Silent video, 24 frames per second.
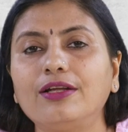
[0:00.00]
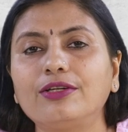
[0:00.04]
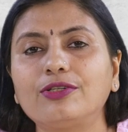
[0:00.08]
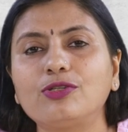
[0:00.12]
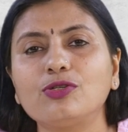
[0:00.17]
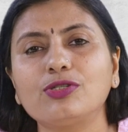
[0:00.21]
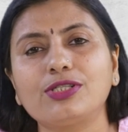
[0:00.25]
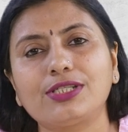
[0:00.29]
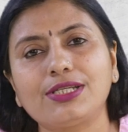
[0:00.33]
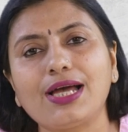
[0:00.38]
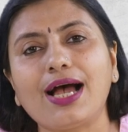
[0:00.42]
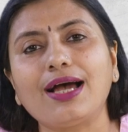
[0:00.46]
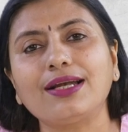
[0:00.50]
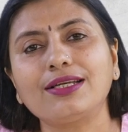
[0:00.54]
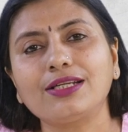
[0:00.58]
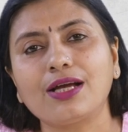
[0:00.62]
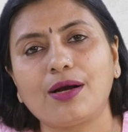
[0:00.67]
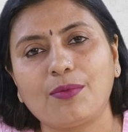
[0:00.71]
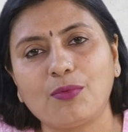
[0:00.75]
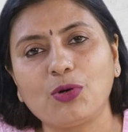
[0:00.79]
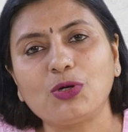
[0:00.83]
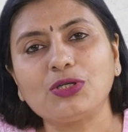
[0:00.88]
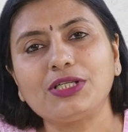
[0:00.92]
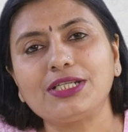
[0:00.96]
To start
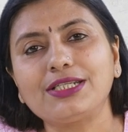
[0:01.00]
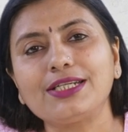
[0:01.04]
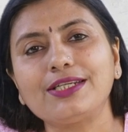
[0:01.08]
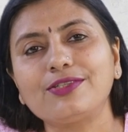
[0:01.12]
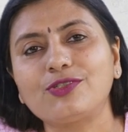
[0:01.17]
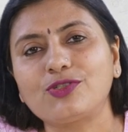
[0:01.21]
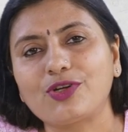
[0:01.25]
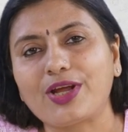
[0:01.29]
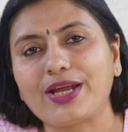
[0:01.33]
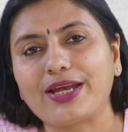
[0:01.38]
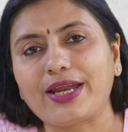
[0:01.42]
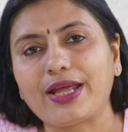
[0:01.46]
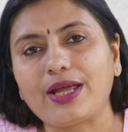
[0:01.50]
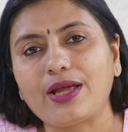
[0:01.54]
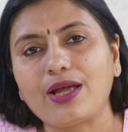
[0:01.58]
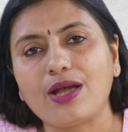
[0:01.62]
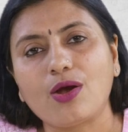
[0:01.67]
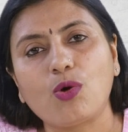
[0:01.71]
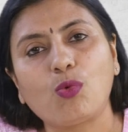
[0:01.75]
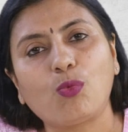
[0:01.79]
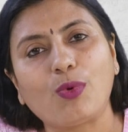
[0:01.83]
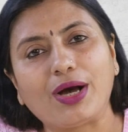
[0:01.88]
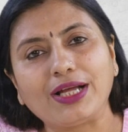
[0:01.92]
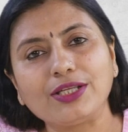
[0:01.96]
commodity trading,
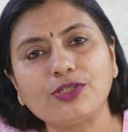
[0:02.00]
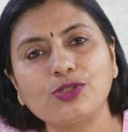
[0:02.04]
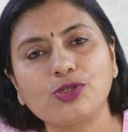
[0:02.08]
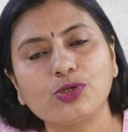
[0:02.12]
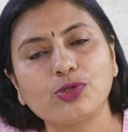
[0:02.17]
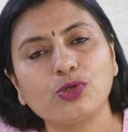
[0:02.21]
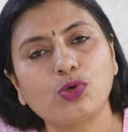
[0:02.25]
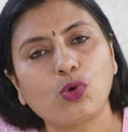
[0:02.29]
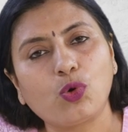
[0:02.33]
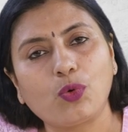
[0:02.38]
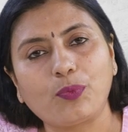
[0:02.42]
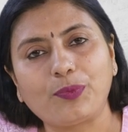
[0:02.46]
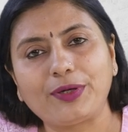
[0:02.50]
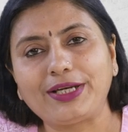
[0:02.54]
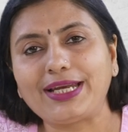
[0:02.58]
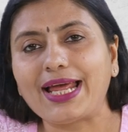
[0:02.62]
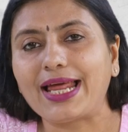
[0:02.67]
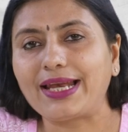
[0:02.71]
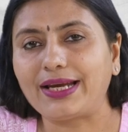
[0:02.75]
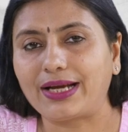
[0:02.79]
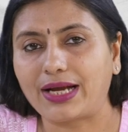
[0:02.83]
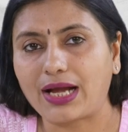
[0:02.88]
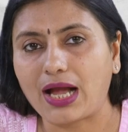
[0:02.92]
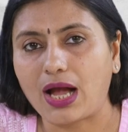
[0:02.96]
one should open
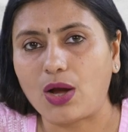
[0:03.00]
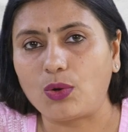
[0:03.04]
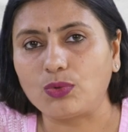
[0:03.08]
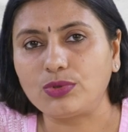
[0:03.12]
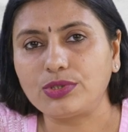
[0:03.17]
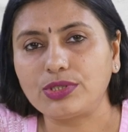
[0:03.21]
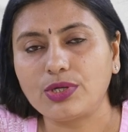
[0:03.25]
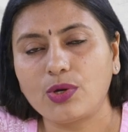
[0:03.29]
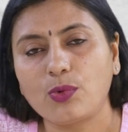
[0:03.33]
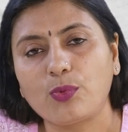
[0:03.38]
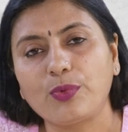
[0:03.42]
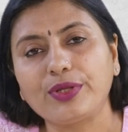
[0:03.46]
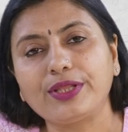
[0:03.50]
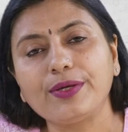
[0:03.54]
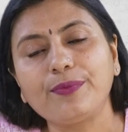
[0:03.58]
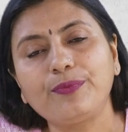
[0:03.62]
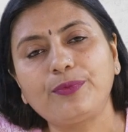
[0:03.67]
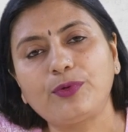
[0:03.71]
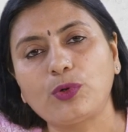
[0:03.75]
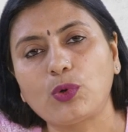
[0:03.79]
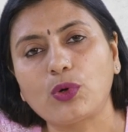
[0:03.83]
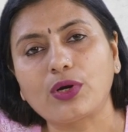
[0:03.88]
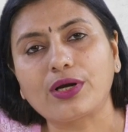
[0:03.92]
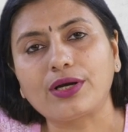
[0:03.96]
an account with a
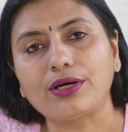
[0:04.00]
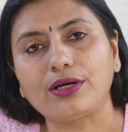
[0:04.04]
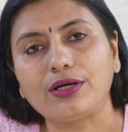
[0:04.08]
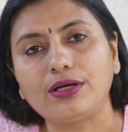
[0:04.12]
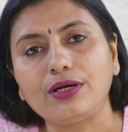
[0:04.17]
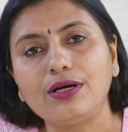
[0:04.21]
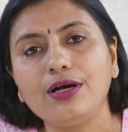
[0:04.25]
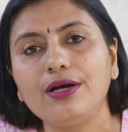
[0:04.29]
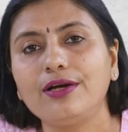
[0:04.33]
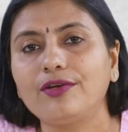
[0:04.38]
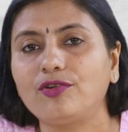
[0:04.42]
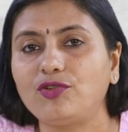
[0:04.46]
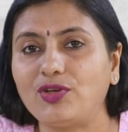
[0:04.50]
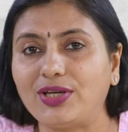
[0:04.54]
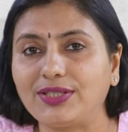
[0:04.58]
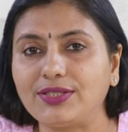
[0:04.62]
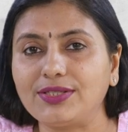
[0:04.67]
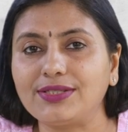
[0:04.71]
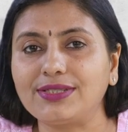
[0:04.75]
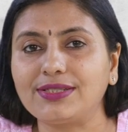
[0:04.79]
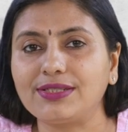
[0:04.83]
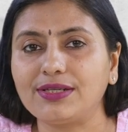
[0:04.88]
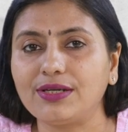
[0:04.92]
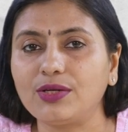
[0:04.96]
broker
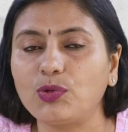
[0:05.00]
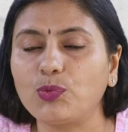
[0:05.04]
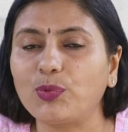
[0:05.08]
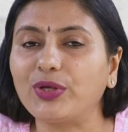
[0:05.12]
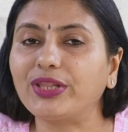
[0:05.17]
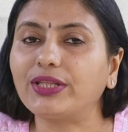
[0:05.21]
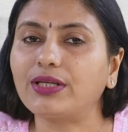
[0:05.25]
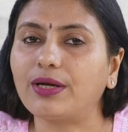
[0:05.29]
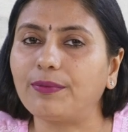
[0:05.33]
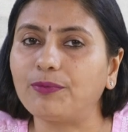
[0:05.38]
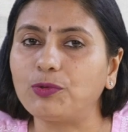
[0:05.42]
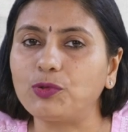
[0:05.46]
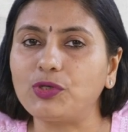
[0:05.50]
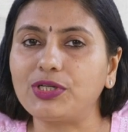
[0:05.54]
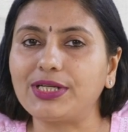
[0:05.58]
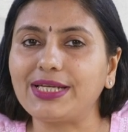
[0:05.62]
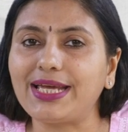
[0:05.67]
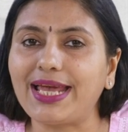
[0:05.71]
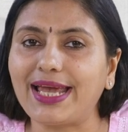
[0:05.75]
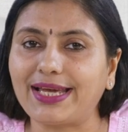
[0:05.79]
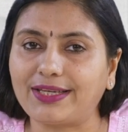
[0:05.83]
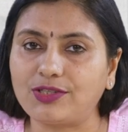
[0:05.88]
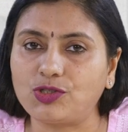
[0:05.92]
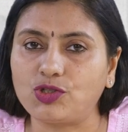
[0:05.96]
registered with
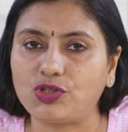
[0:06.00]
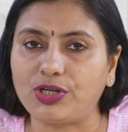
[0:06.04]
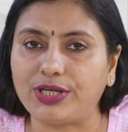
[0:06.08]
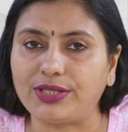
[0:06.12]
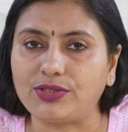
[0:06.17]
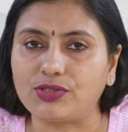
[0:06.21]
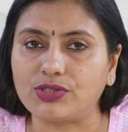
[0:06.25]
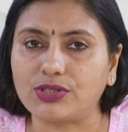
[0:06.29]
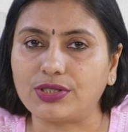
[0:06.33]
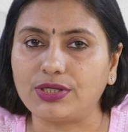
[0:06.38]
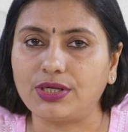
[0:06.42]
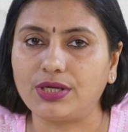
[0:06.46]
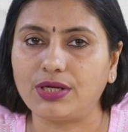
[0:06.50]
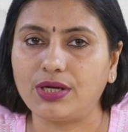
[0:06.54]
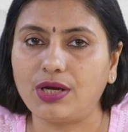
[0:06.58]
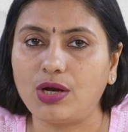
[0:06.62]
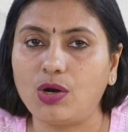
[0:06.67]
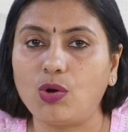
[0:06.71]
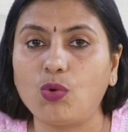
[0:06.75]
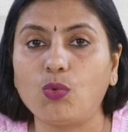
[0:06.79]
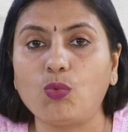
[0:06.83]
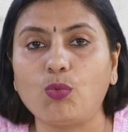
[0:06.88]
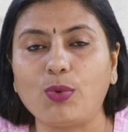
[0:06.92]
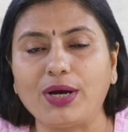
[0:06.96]
Commodity Exchange.
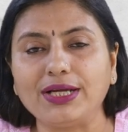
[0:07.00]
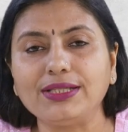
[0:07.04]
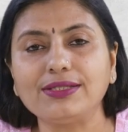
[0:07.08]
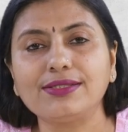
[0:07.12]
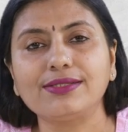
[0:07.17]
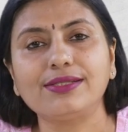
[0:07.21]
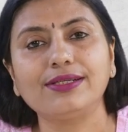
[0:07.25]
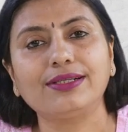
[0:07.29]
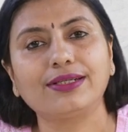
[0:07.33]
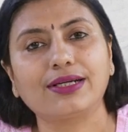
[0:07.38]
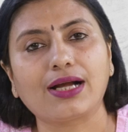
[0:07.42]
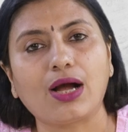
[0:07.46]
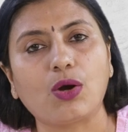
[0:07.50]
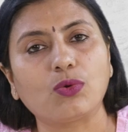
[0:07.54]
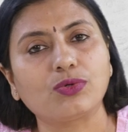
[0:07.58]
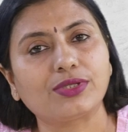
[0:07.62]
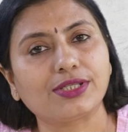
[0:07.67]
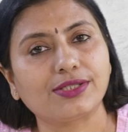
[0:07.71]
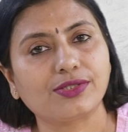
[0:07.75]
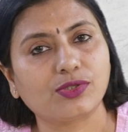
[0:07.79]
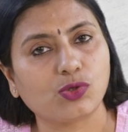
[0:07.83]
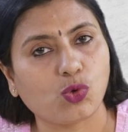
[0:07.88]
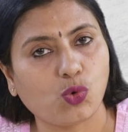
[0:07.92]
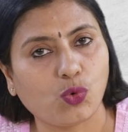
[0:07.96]
Once the account
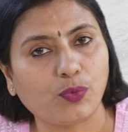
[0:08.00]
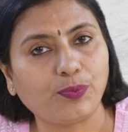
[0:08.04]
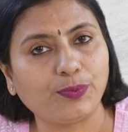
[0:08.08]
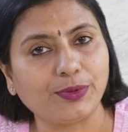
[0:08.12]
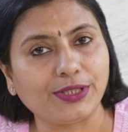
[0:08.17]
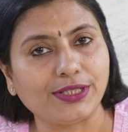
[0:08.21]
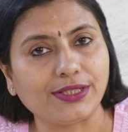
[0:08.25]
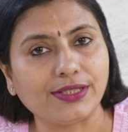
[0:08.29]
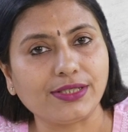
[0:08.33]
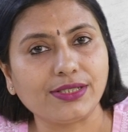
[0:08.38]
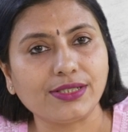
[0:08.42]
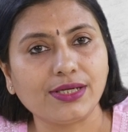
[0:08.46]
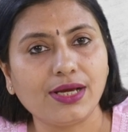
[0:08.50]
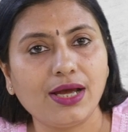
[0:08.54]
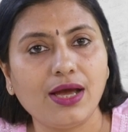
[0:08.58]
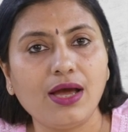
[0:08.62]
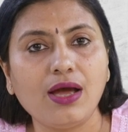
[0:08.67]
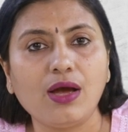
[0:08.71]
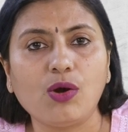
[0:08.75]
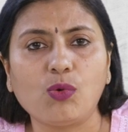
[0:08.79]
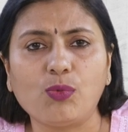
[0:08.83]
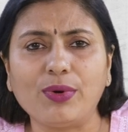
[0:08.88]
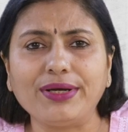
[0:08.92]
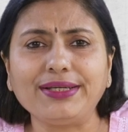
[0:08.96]
is opened,
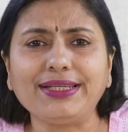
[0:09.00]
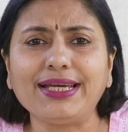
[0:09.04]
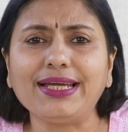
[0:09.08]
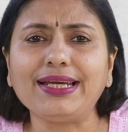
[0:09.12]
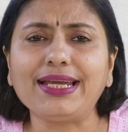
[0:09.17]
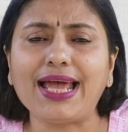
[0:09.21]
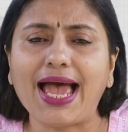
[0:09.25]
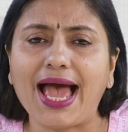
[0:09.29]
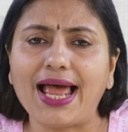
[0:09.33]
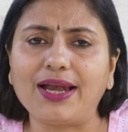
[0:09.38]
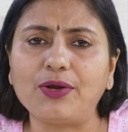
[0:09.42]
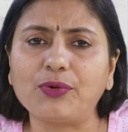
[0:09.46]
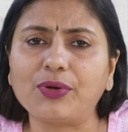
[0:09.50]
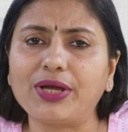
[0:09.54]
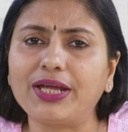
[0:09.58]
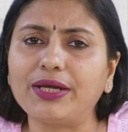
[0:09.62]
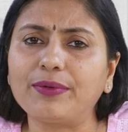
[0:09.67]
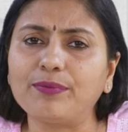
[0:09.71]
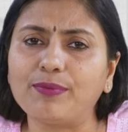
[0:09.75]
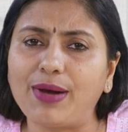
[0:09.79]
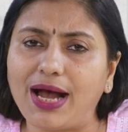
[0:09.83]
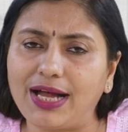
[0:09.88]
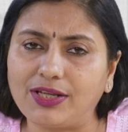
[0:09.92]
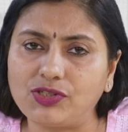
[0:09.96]
one can allocate
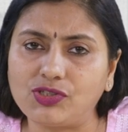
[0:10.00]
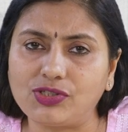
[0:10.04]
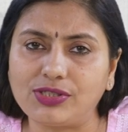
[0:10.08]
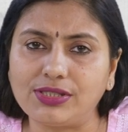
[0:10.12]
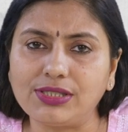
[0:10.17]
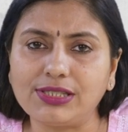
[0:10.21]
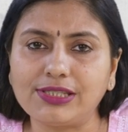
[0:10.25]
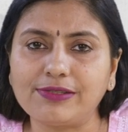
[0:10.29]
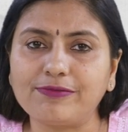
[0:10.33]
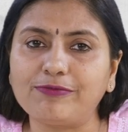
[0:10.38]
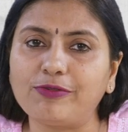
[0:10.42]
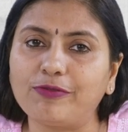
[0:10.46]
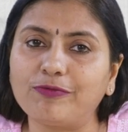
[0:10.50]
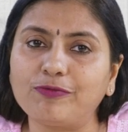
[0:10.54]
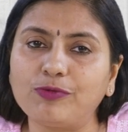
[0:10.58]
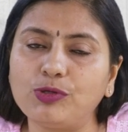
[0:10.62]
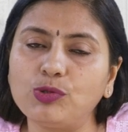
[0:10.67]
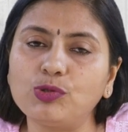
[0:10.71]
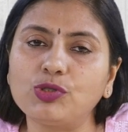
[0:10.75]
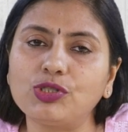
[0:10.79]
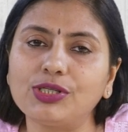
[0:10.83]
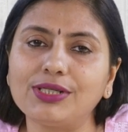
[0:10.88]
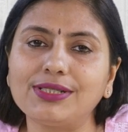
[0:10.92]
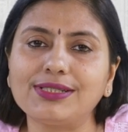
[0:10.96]
margins for
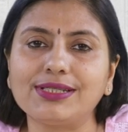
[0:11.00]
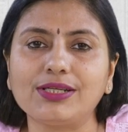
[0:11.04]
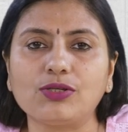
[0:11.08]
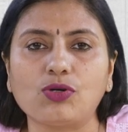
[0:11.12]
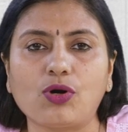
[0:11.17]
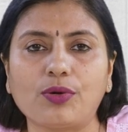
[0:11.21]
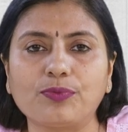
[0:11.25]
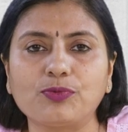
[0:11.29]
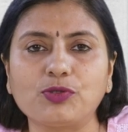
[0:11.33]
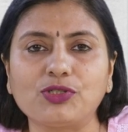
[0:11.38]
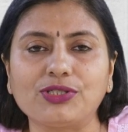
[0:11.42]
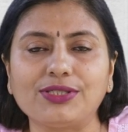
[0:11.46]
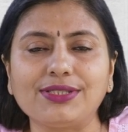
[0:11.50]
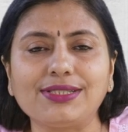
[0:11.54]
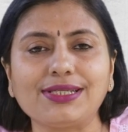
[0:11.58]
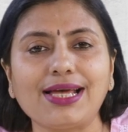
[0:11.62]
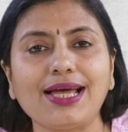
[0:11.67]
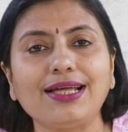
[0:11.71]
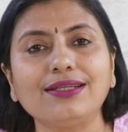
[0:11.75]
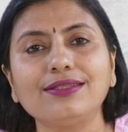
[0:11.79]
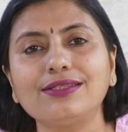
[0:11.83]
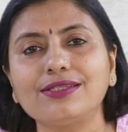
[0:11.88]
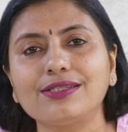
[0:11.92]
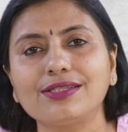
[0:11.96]
futures and options
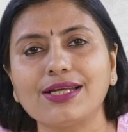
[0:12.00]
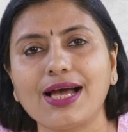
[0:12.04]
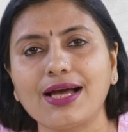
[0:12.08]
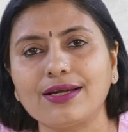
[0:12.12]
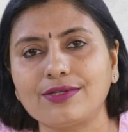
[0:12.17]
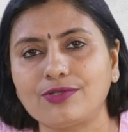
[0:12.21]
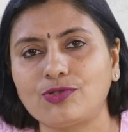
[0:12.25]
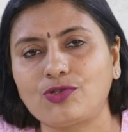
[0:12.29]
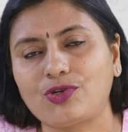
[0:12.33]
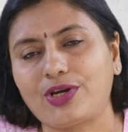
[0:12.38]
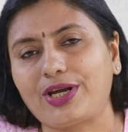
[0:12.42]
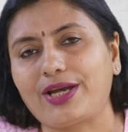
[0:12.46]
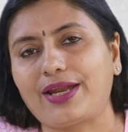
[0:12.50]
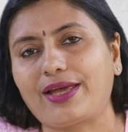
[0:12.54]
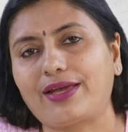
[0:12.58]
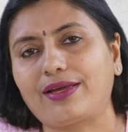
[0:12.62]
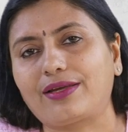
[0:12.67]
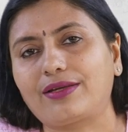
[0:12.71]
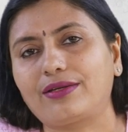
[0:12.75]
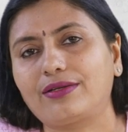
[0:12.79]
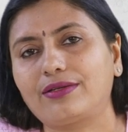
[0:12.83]
and start trading.